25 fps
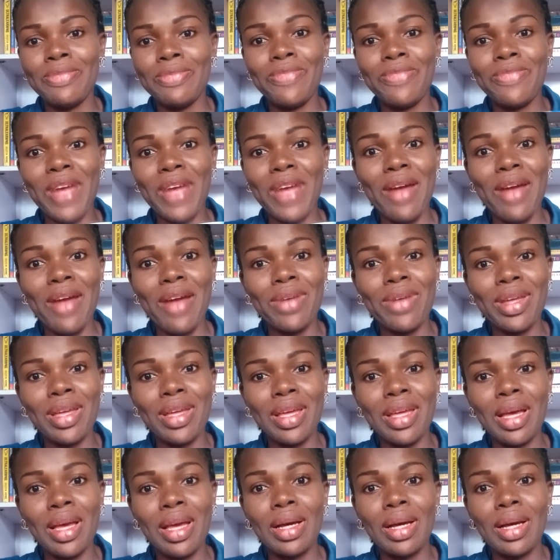
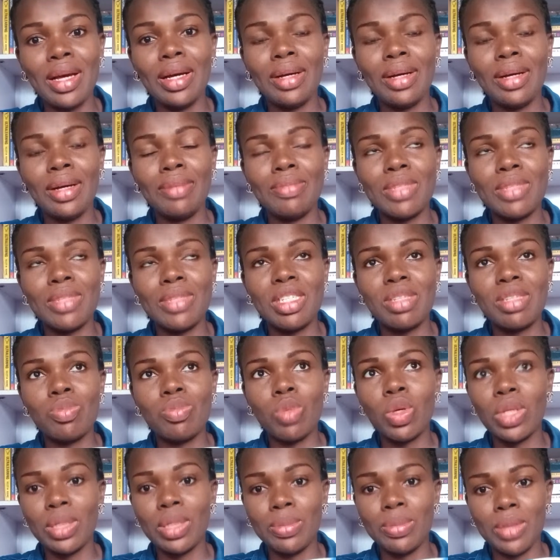very
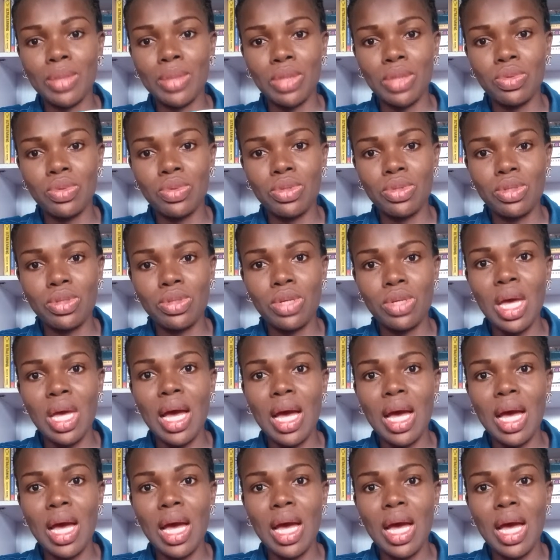small amounts.